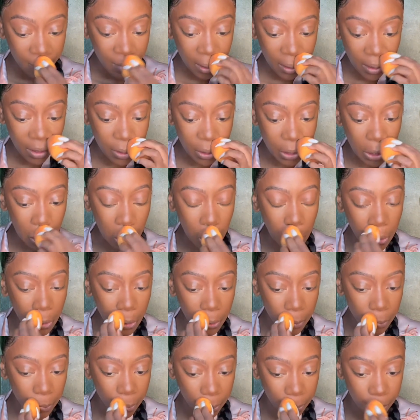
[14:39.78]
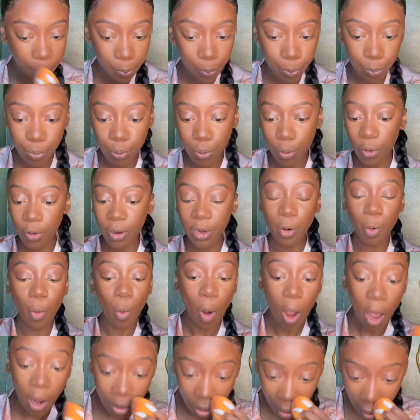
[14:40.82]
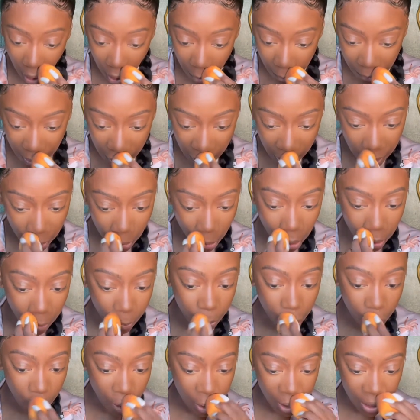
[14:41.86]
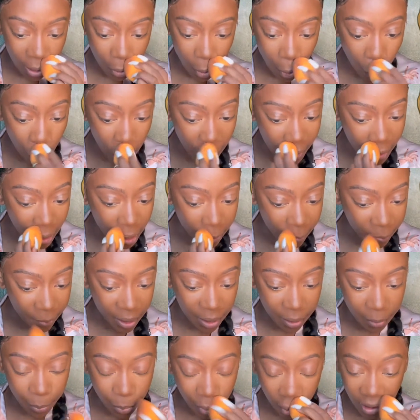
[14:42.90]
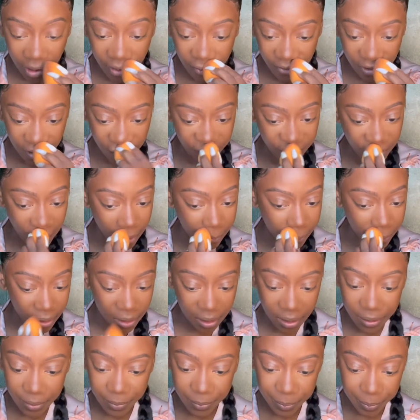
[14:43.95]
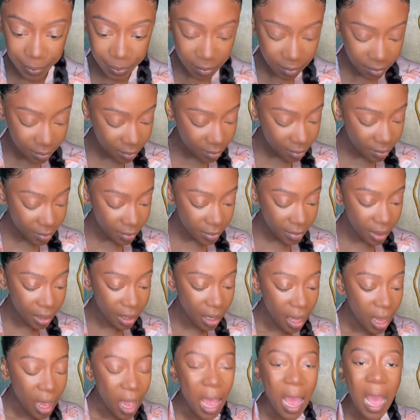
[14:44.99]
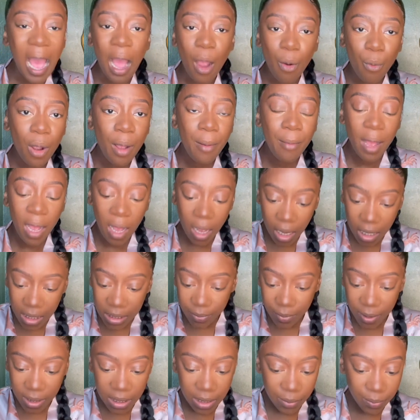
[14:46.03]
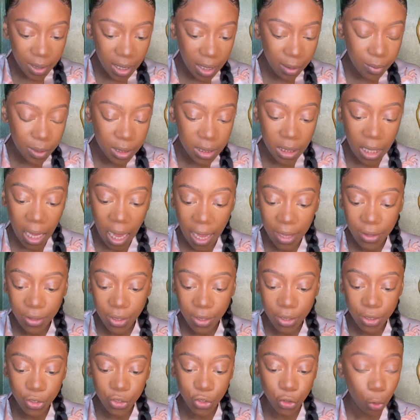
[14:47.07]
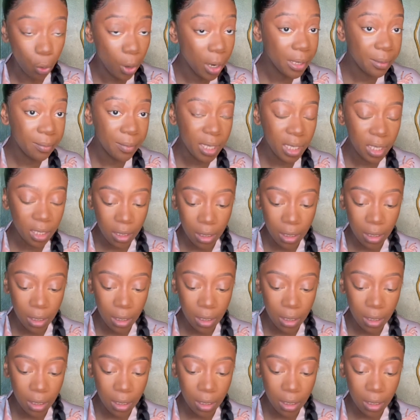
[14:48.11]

You know? Pouring water on me or pouring oil on me, praying for the family. I want my husband to be able to either join me